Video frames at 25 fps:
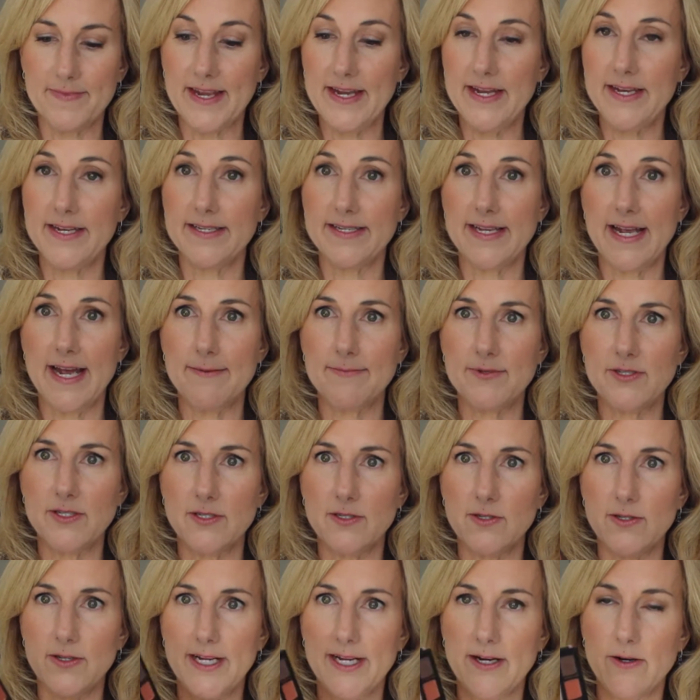it is
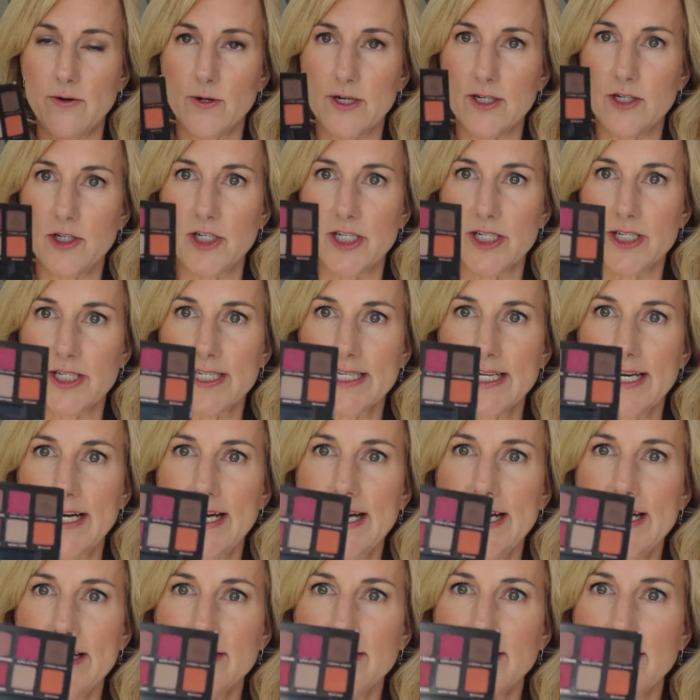absolutely gorgeous.
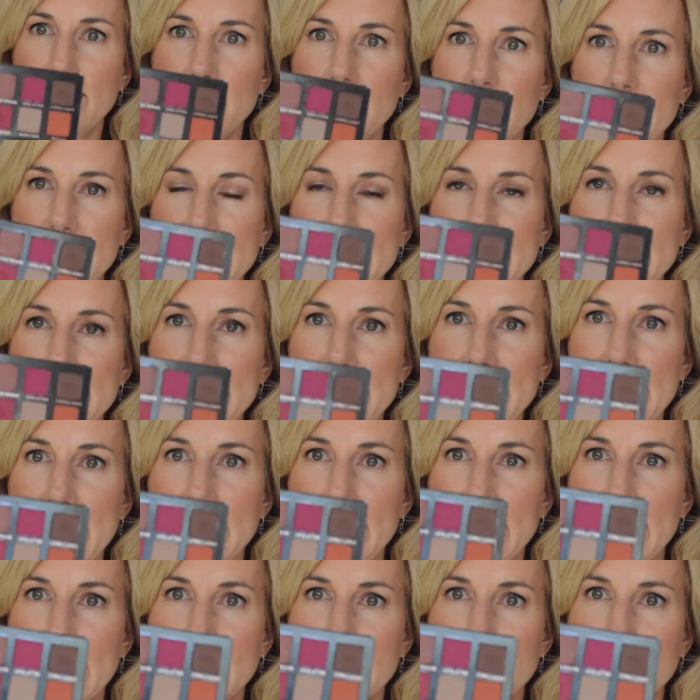So you can see
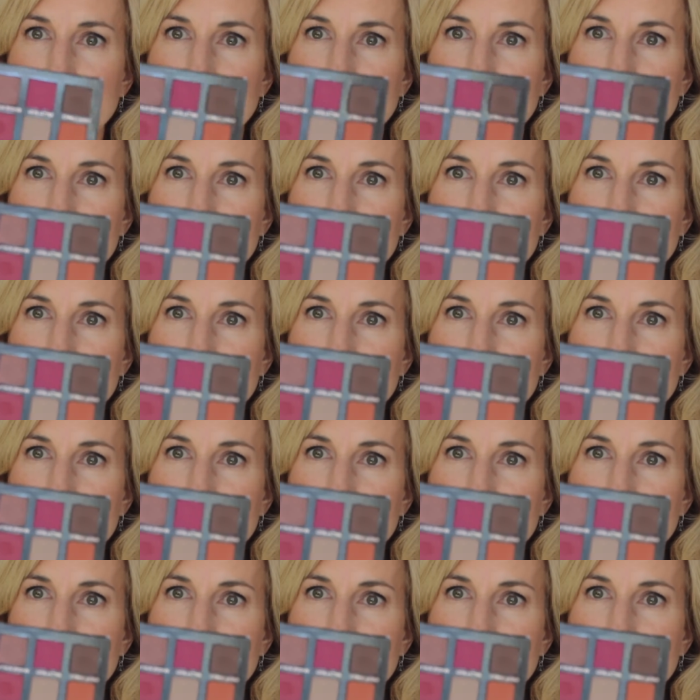it has